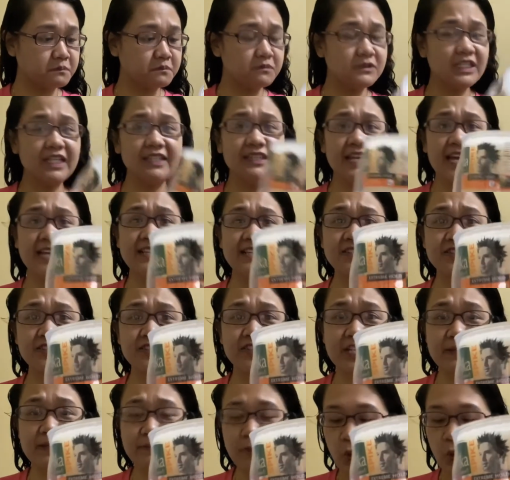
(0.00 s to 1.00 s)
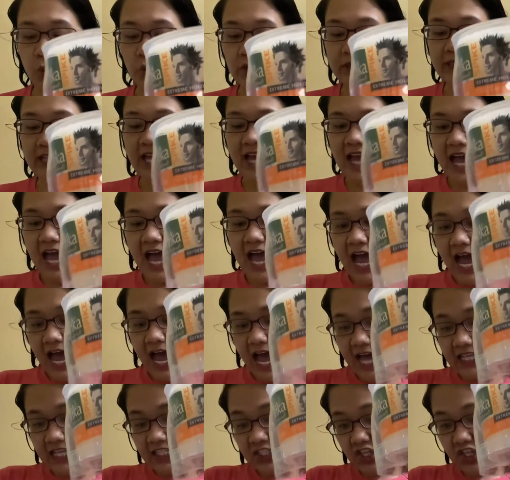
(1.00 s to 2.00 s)
na Extreme Hold
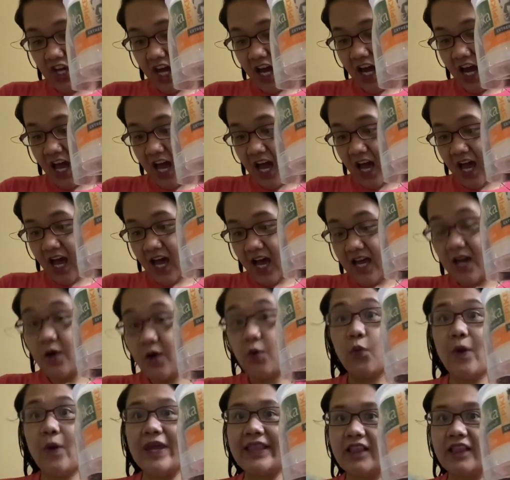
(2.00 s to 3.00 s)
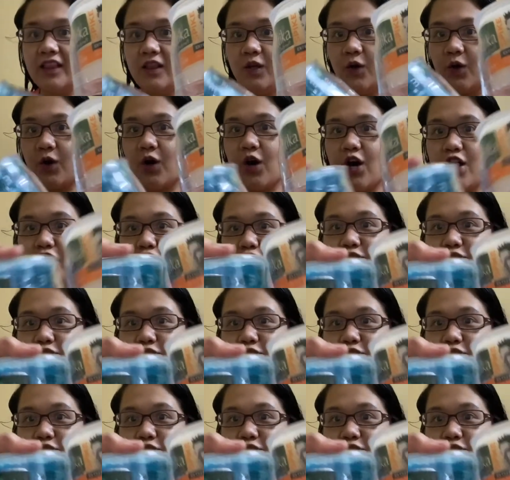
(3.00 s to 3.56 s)
at saka wet look.